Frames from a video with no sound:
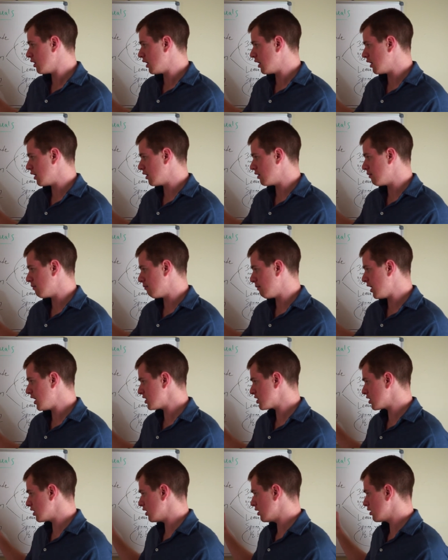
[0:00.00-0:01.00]
Uh,
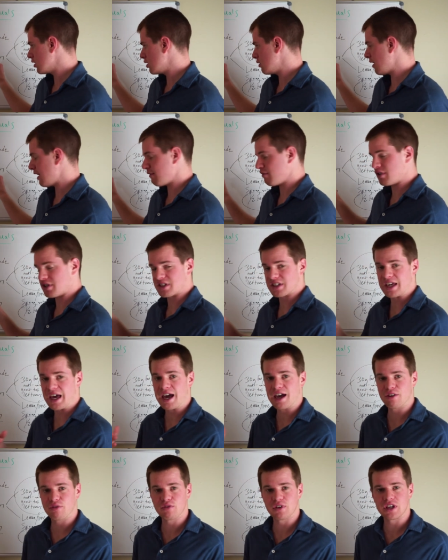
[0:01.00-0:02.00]
matcha, you have this
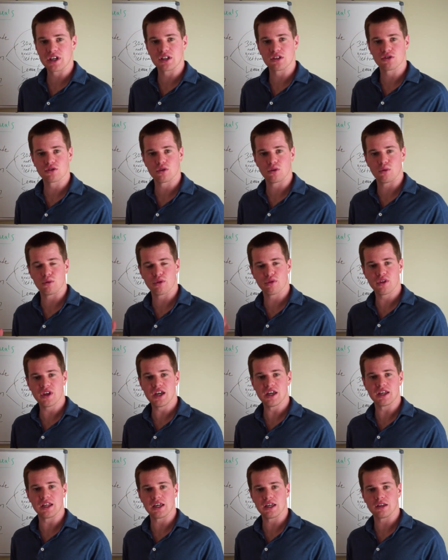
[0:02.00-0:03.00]
caffeine to
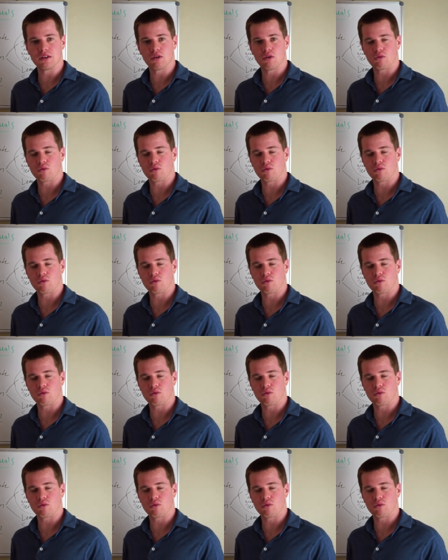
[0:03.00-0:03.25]
theanine